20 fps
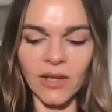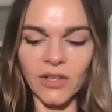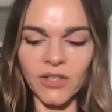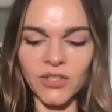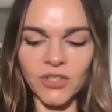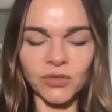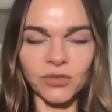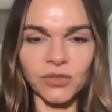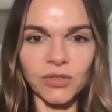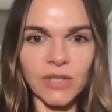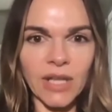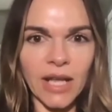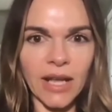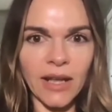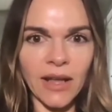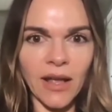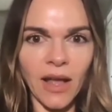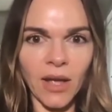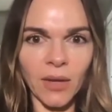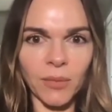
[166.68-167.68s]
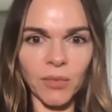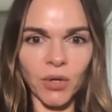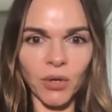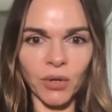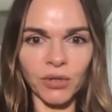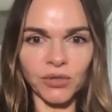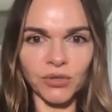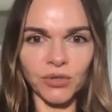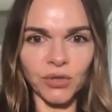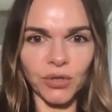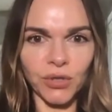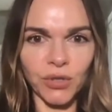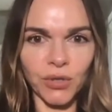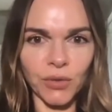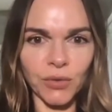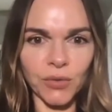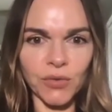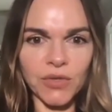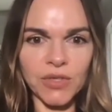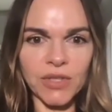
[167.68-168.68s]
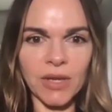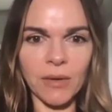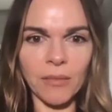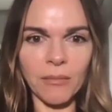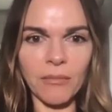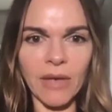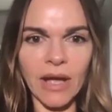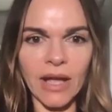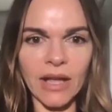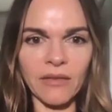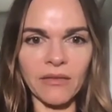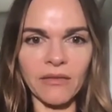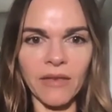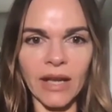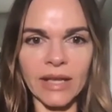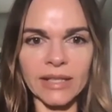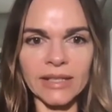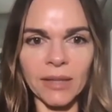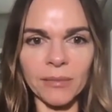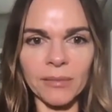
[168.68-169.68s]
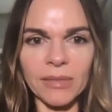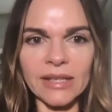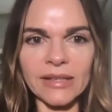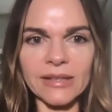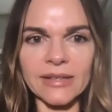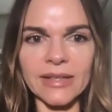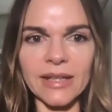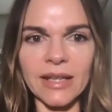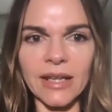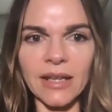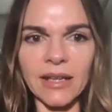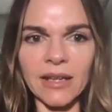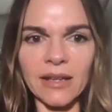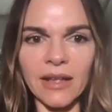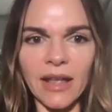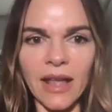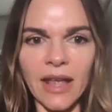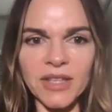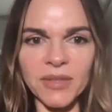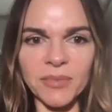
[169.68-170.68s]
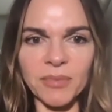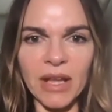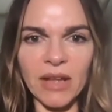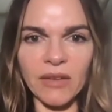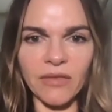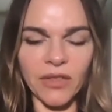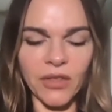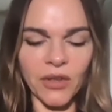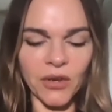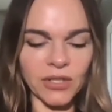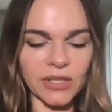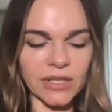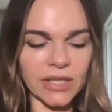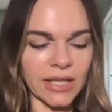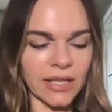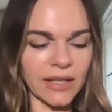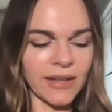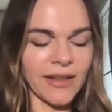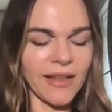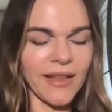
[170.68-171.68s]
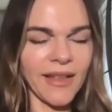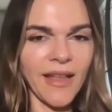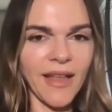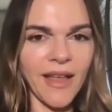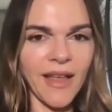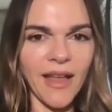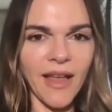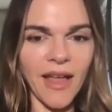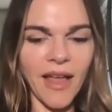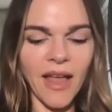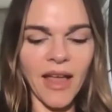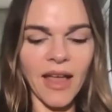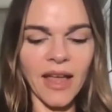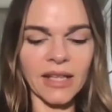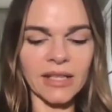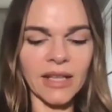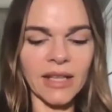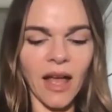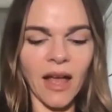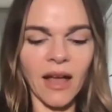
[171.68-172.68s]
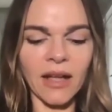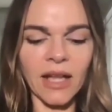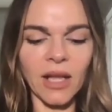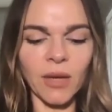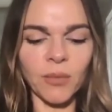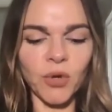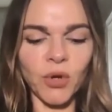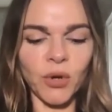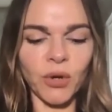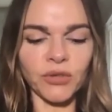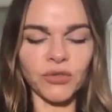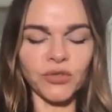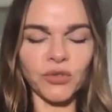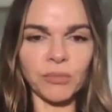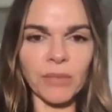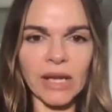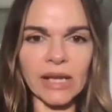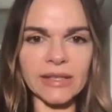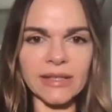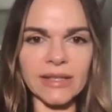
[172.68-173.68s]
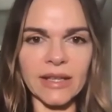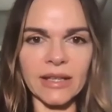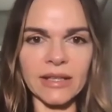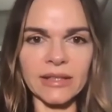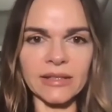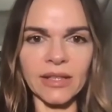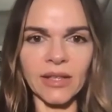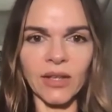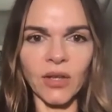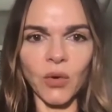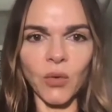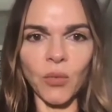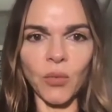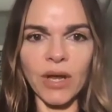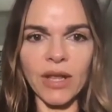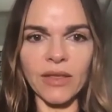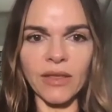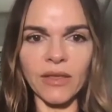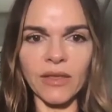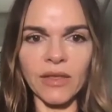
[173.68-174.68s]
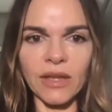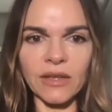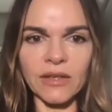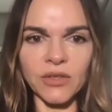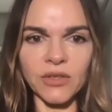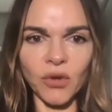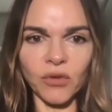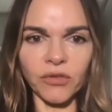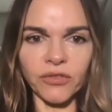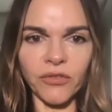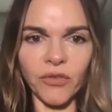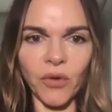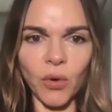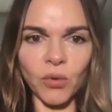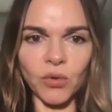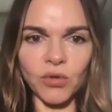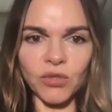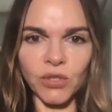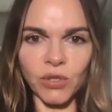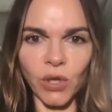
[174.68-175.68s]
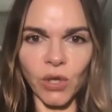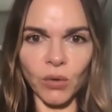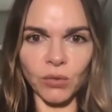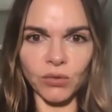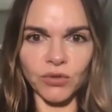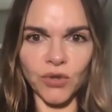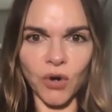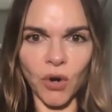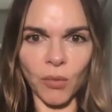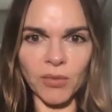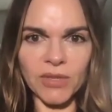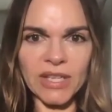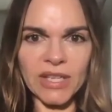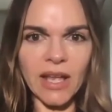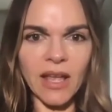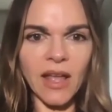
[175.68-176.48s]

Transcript: So today I'm going to use my vitamin C SPF 30, and I am going to mix it with the Soft Focus Glow Drops.